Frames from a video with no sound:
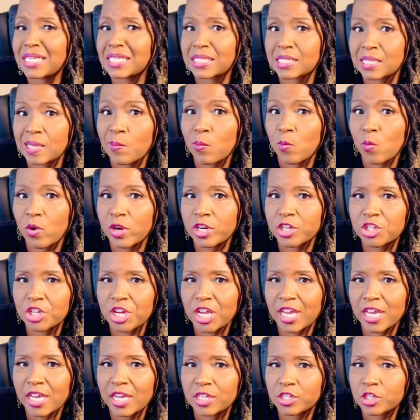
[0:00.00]
someone
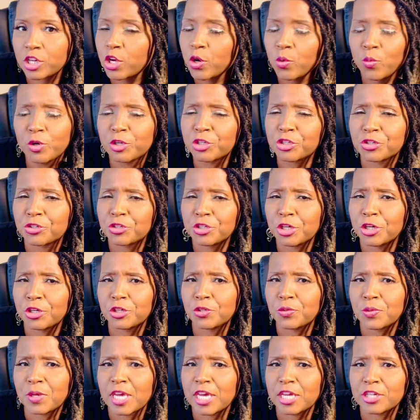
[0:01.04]
change, which you know
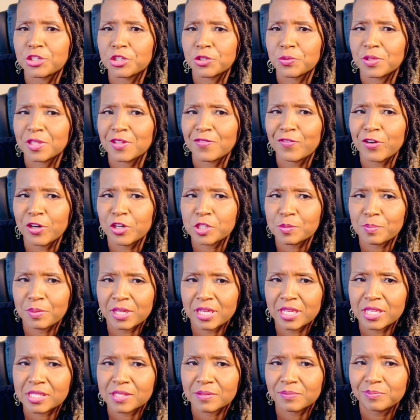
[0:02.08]
you can't do in the first
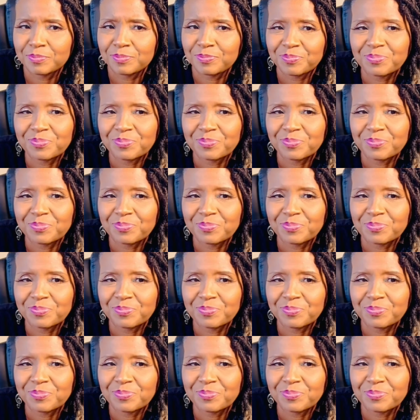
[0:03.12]
place.